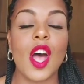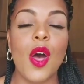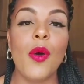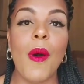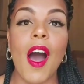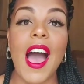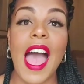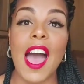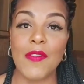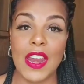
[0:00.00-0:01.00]
So
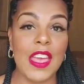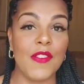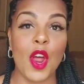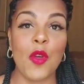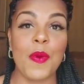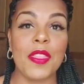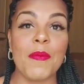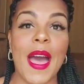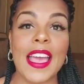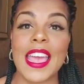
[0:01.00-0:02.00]
I haven't even
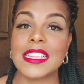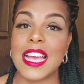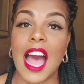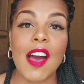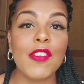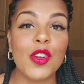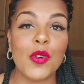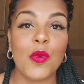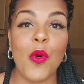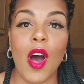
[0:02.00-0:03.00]
opened the bag yet to have a
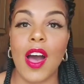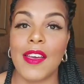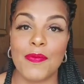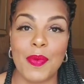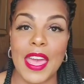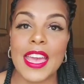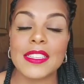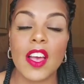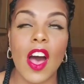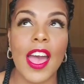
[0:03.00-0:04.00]
look what I've
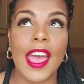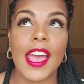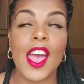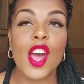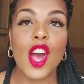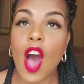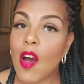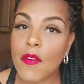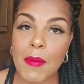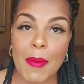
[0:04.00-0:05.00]
picked. I
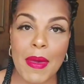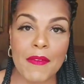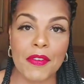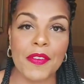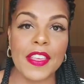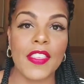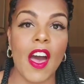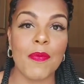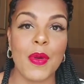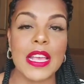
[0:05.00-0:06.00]
can't remember everything
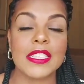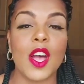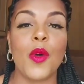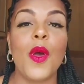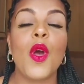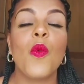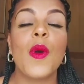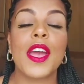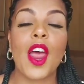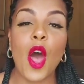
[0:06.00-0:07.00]
that I've picked. So
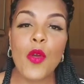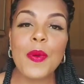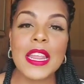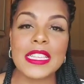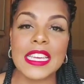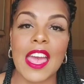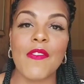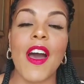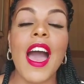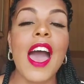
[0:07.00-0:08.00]
we're going to open it
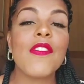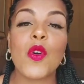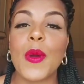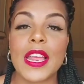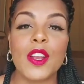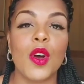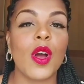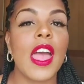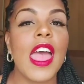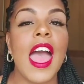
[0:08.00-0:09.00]
together, have a quick
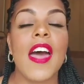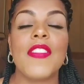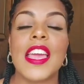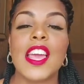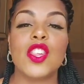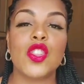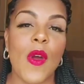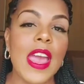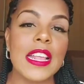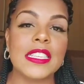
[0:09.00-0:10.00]
look, and then get
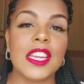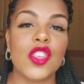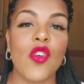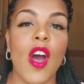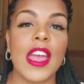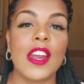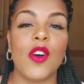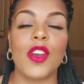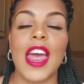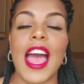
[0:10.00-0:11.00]
straight into the
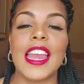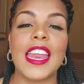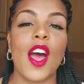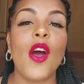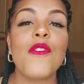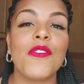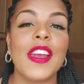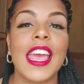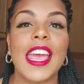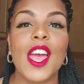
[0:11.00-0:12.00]
trying on. And then
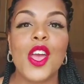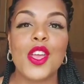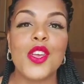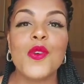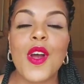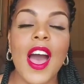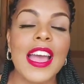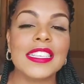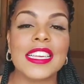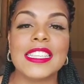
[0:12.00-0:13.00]
hopefully you
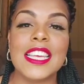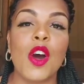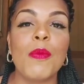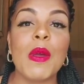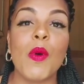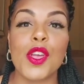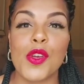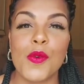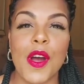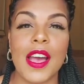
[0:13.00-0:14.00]
guys can tell me
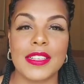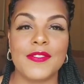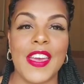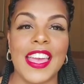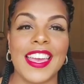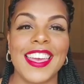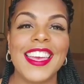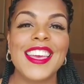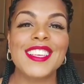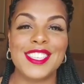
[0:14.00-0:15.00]
what you guys
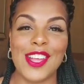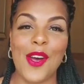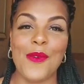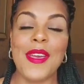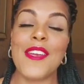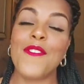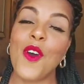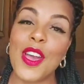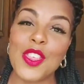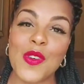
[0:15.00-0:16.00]
think. So
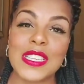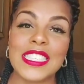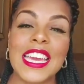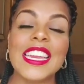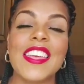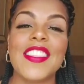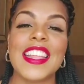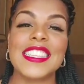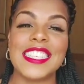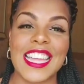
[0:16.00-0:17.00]
if you're interested,
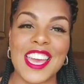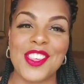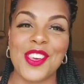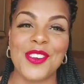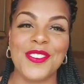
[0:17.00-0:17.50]
then stay